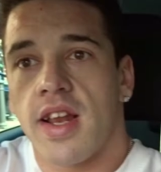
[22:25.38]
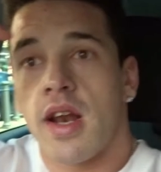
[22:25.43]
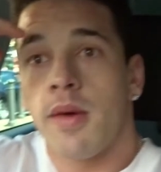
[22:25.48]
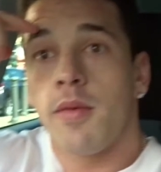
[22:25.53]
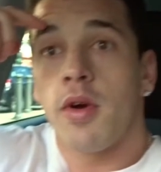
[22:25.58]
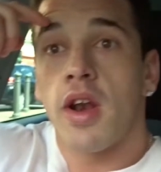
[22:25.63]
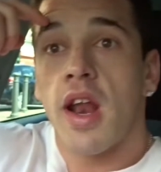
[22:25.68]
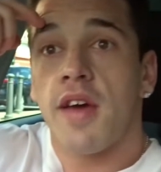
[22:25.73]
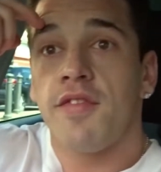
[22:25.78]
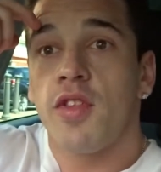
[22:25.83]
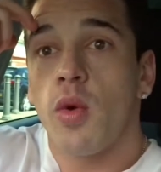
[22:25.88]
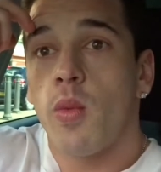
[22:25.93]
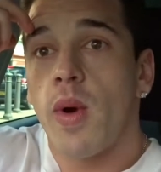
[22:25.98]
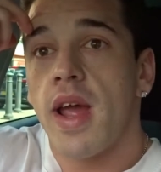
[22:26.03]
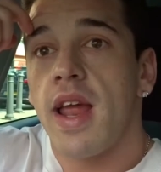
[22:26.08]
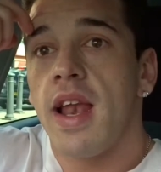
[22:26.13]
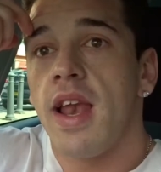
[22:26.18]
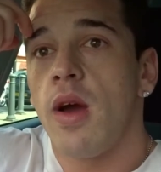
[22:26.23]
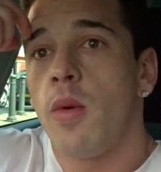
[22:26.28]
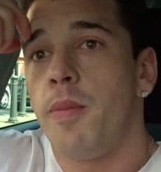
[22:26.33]
I'm going to have to
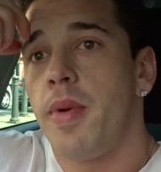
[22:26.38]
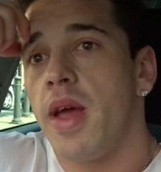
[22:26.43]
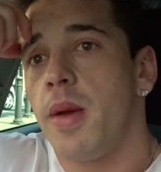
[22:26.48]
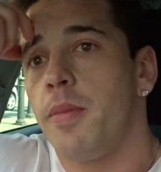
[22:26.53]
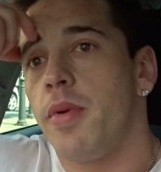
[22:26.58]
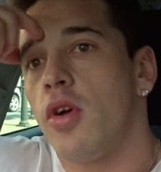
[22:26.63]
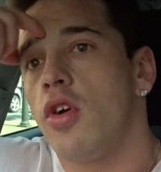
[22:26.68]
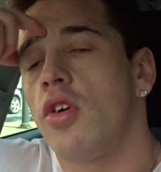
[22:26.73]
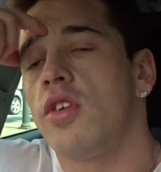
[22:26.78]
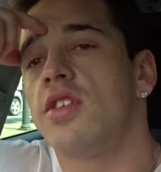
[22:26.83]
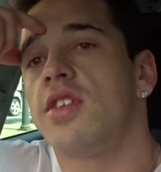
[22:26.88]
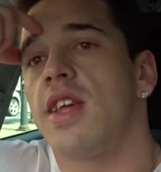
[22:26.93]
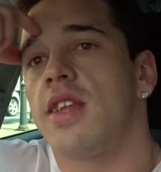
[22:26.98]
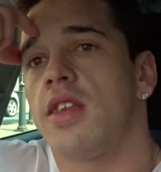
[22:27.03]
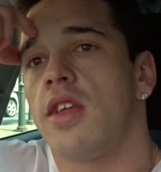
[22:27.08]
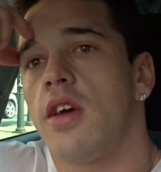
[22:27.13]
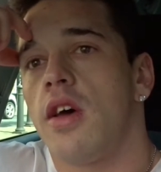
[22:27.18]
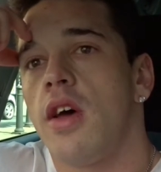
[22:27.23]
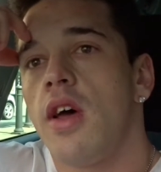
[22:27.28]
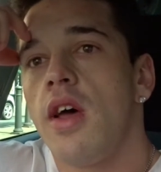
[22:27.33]
wait a little bit because there's
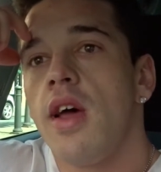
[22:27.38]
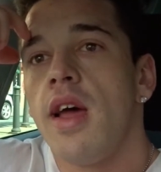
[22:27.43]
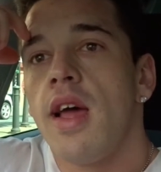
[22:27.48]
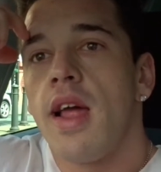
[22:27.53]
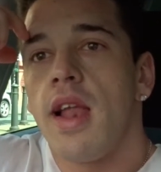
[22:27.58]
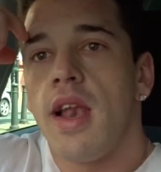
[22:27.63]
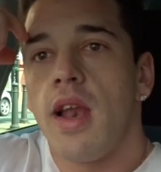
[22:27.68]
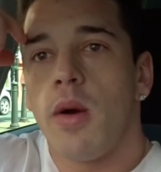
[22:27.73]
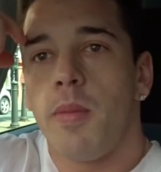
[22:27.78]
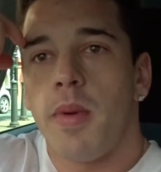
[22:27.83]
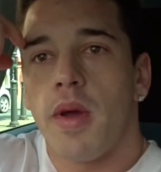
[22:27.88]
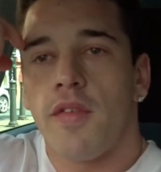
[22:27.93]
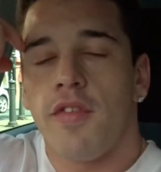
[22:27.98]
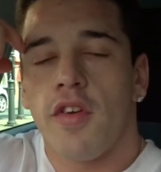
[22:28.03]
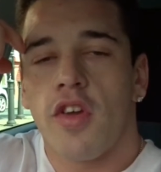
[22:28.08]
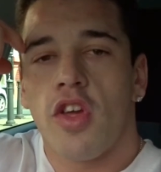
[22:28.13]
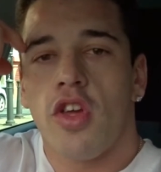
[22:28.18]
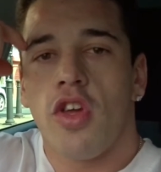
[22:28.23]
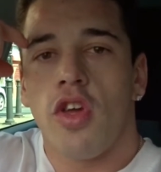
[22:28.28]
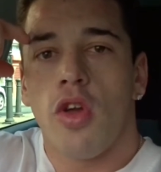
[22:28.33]
a little bit of a
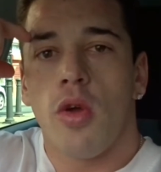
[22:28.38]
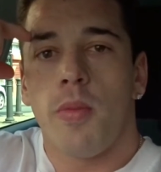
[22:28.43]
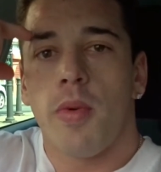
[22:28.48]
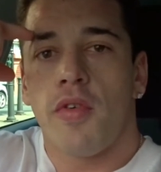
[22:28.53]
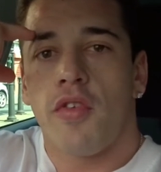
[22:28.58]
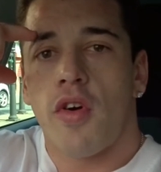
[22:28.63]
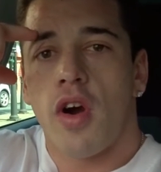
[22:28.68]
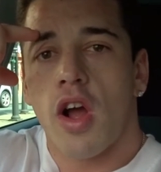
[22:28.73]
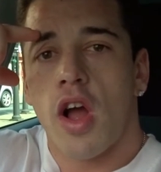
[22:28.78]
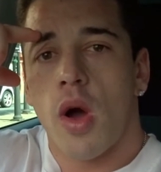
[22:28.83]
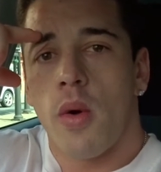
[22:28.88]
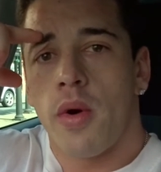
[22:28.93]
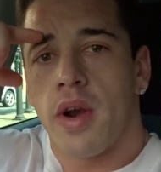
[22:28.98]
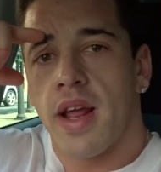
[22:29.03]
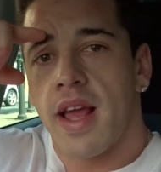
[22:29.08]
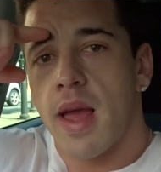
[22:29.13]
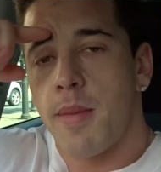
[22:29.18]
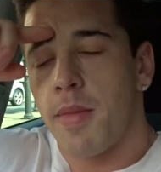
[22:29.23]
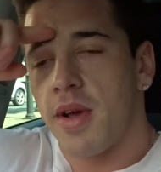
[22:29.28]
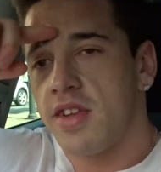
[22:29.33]
queue before I go on
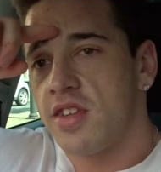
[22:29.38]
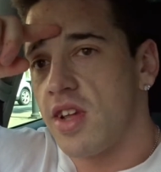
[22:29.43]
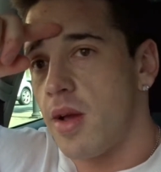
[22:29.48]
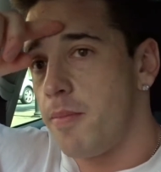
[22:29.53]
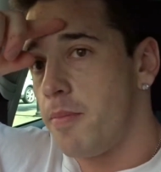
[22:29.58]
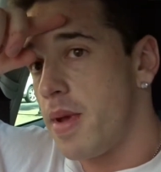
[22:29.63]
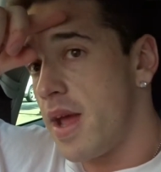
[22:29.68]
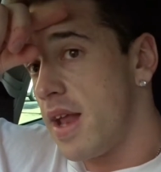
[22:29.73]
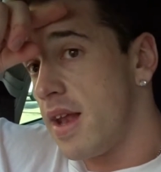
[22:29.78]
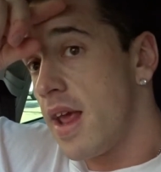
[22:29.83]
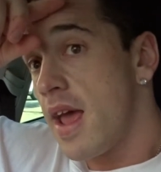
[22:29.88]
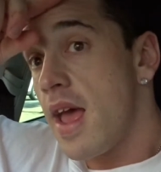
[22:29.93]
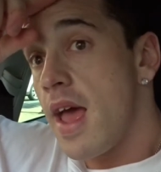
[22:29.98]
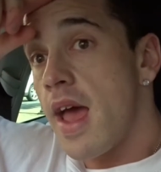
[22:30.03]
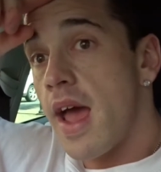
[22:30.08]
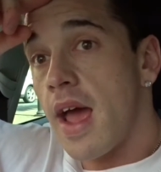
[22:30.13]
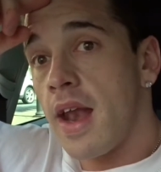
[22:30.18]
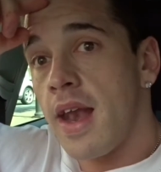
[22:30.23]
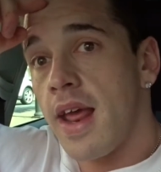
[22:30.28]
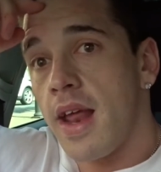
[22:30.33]
and get my sunbed.
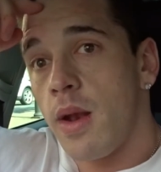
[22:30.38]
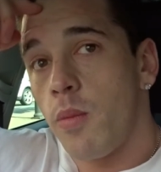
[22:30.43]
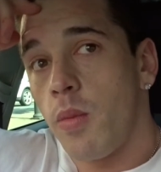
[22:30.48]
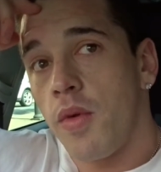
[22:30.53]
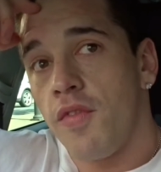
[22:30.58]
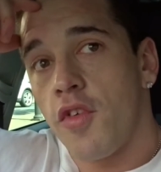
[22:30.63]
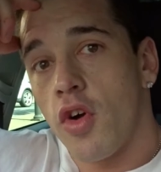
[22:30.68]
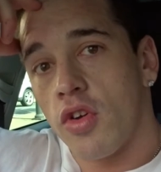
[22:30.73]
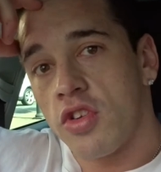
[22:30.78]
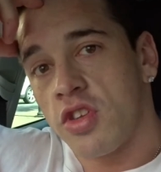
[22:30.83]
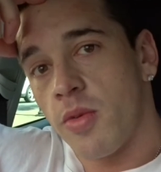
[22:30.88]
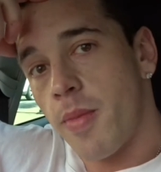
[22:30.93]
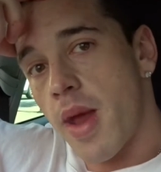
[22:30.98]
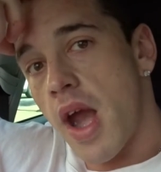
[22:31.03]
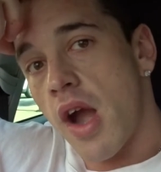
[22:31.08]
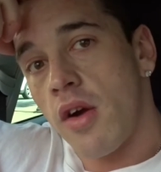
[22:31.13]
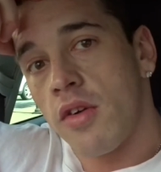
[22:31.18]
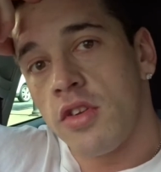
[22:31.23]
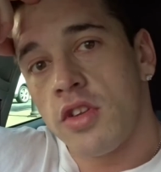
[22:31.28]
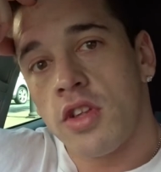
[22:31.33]
And then we've got some
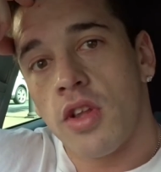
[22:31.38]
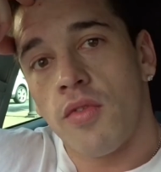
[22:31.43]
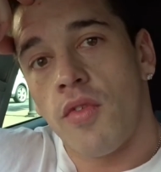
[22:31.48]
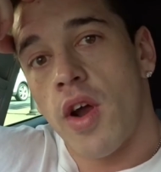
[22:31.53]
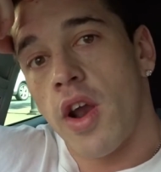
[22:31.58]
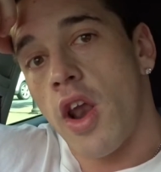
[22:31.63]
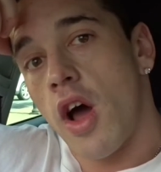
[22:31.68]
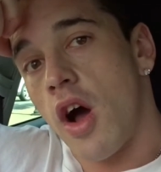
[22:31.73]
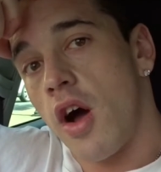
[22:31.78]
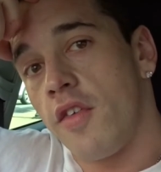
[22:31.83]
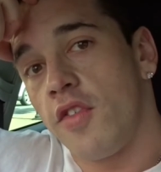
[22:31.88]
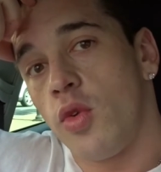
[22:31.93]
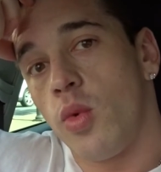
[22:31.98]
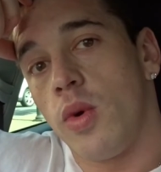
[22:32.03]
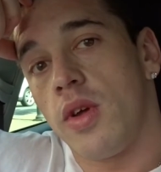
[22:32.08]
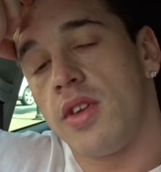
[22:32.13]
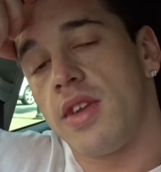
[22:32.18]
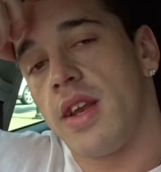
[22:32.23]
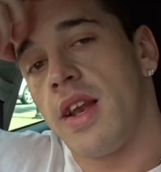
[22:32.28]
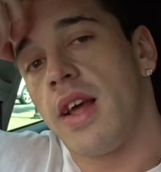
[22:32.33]
errands to run
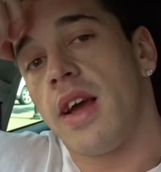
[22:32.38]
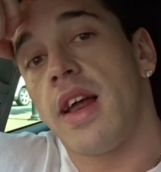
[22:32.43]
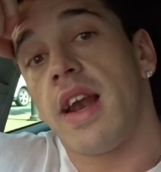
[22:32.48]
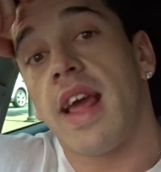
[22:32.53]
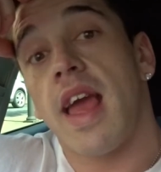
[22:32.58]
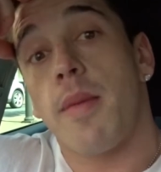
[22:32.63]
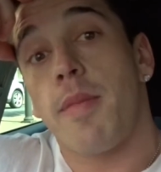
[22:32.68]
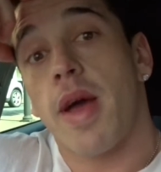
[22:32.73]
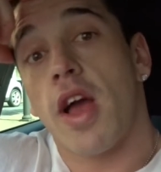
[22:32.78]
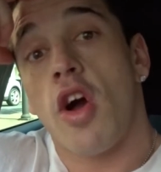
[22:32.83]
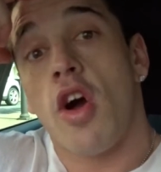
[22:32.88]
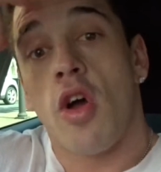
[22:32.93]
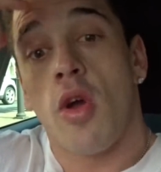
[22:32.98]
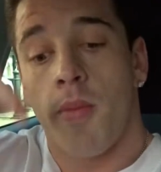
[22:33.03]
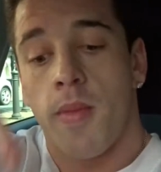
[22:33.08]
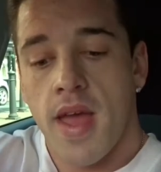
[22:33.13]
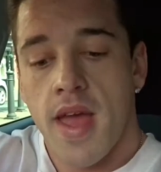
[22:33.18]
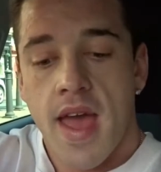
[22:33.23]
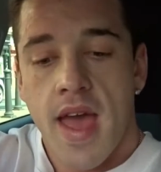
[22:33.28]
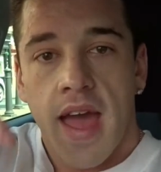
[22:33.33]
afterwards, and I'm going to get back home
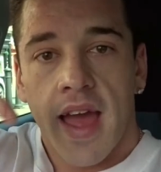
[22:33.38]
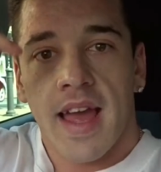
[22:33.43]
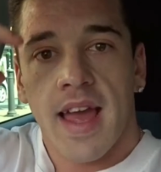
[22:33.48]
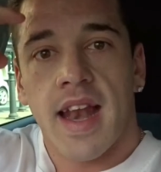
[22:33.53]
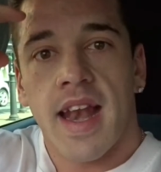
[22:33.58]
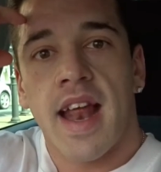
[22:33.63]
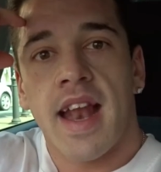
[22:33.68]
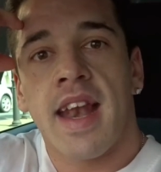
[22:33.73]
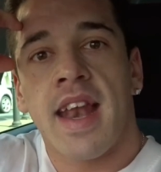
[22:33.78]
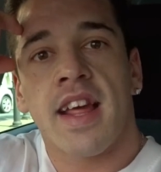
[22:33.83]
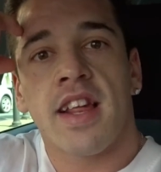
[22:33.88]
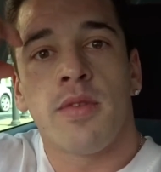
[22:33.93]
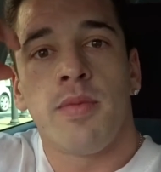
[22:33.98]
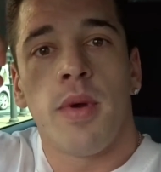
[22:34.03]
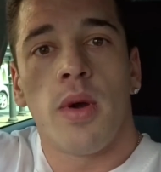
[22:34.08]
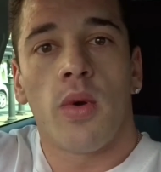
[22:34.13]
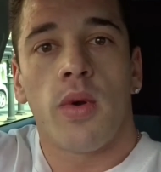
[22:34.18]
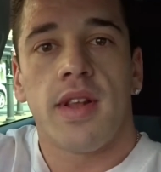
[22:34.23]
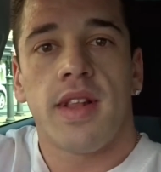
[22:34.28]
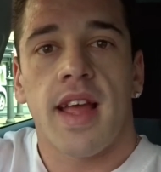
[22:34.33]
and get that next
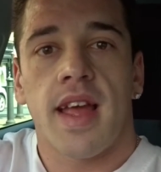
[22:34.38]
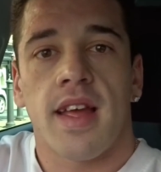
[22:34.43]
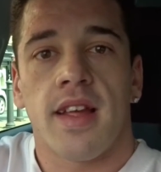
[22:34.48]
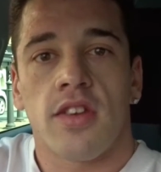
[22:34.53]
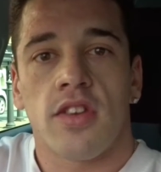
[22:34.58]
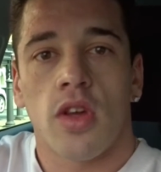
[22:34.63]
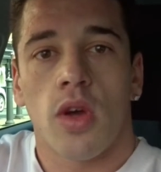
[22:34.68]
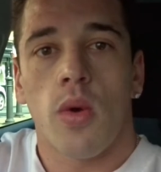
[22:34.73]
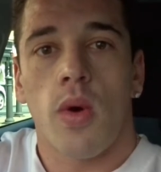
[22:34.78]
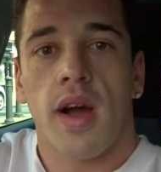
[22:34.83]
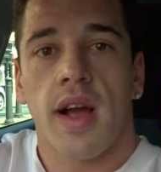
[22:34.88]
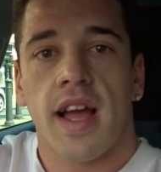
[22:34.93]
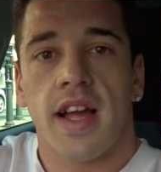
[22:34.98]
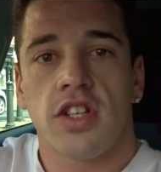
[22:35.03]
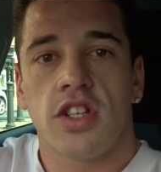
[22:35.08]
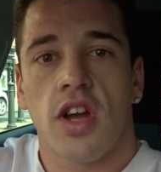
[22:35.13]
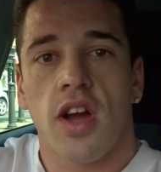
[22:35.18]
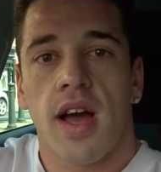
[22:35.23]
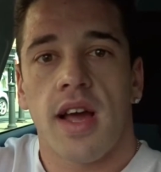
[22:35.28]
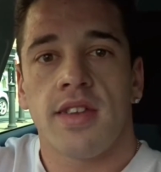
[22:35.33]
meal today. And so I'll catch
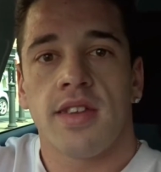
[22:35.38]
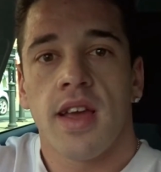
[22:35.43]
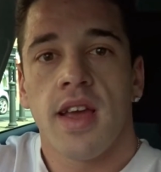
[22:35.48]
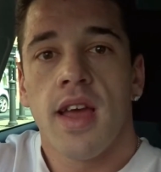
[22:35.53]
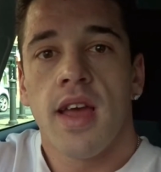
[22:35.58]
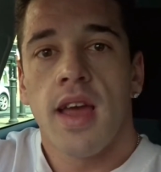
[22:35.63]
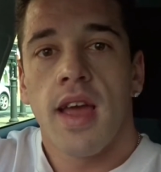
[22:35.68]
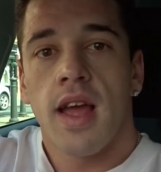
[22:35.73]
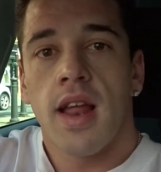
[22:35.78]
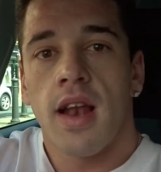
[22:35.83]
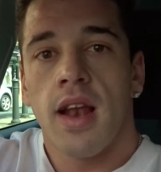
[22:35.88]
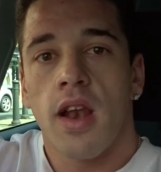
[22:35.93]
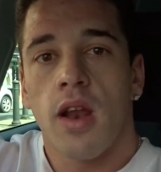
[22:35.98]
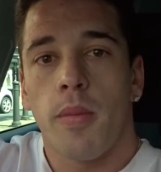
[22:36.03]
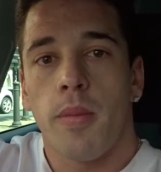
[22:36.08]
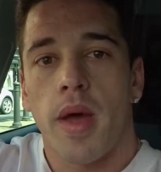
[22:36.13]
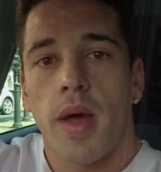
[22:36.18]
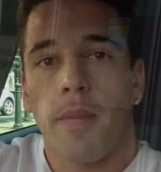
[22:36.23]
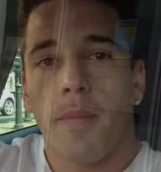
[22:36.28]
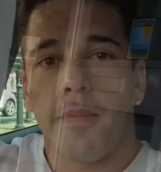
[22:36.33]
you guys in a little
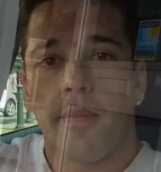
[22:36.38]
bit.